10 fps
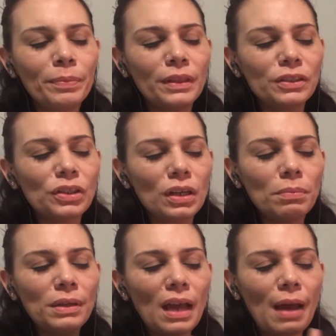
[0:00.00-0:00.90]
there's going
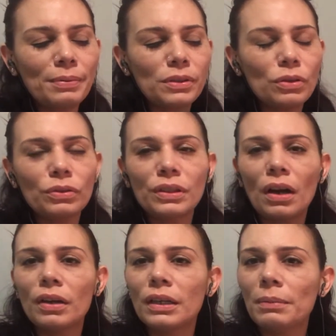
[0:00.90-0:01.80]
to be obstacles that
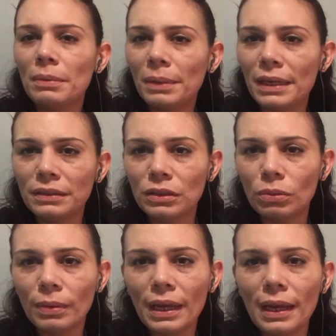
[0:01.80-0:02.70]
are going to be placed in the
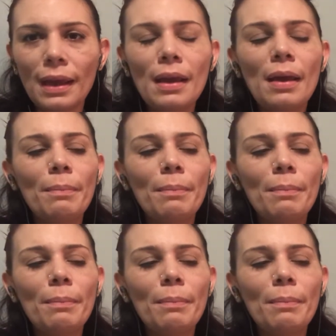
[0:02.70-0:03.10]
way,